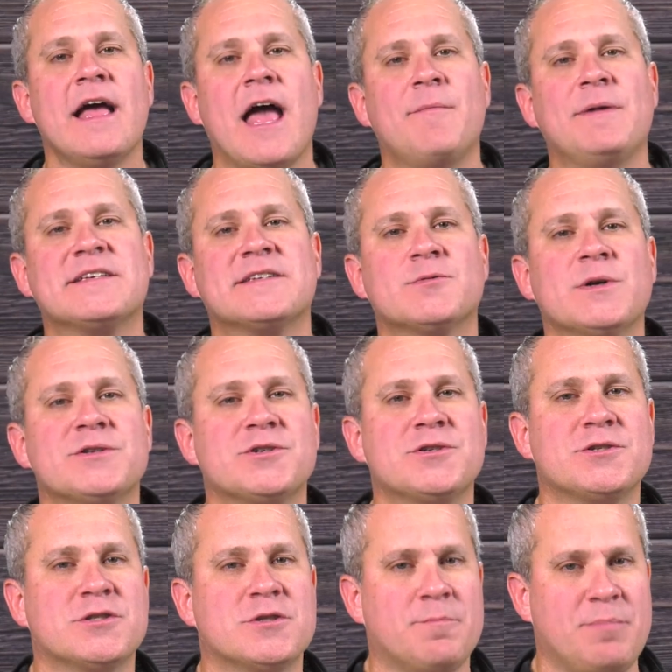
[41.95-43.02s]
And we
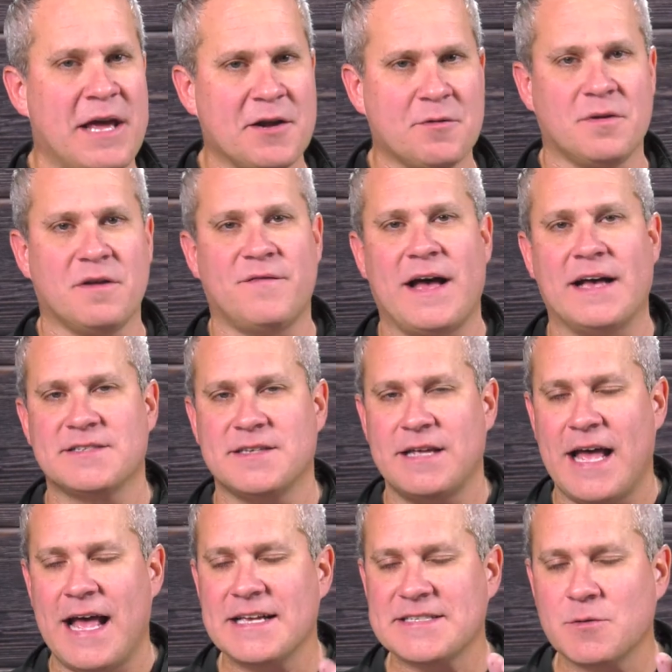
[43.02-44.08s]
switch to pink really fast.
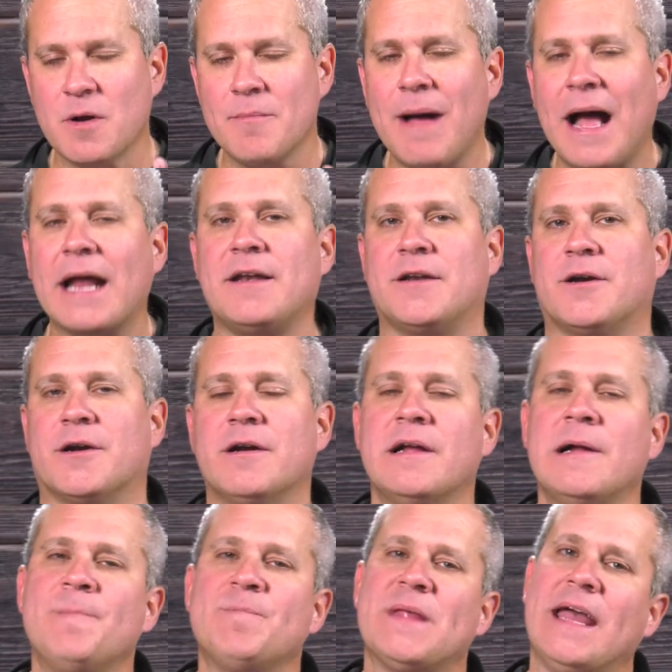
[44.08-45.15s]
As a reminder,
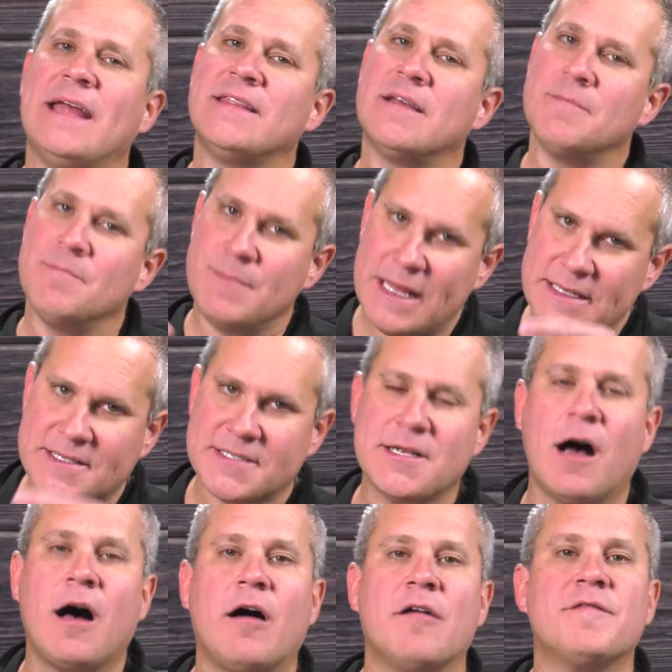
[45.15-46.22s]
in the midst
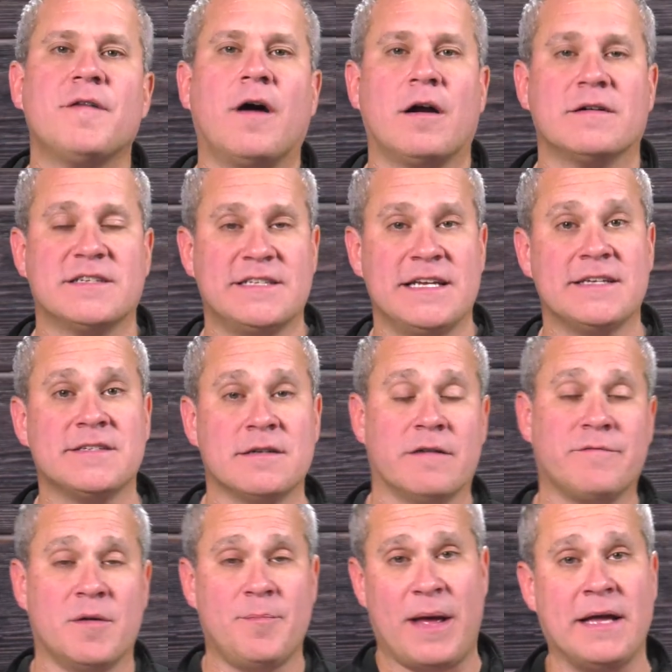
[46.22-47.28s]
of our season
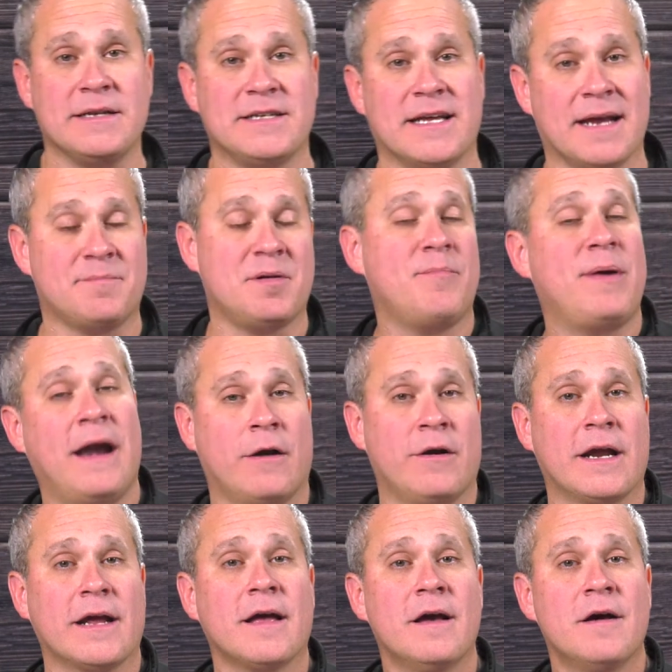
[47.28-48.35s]
of repenting and
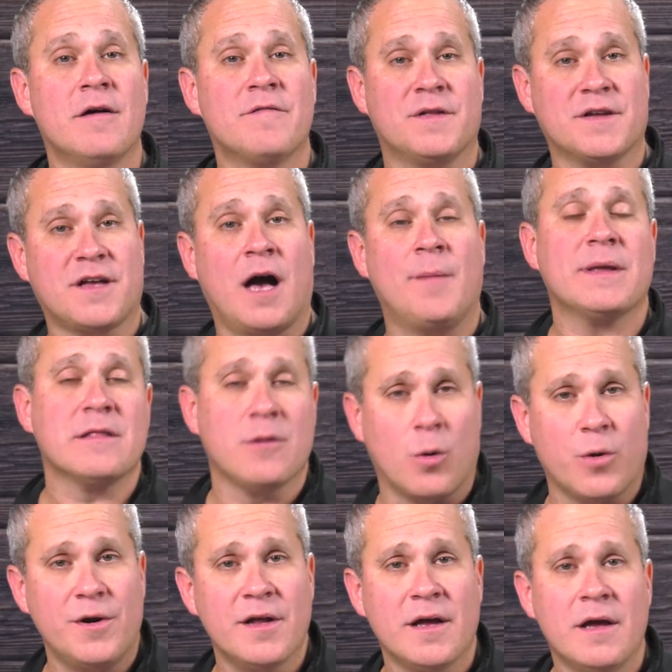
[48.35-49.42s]
preparing for the coming
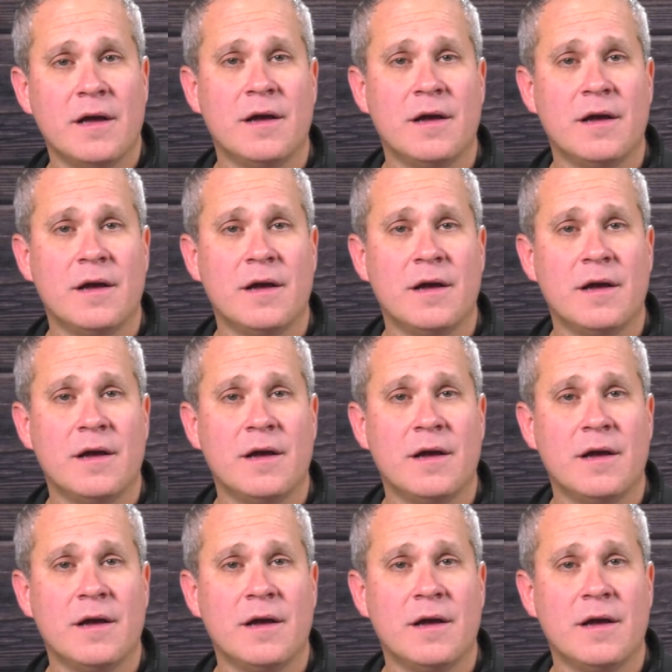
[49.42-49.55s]
Lord,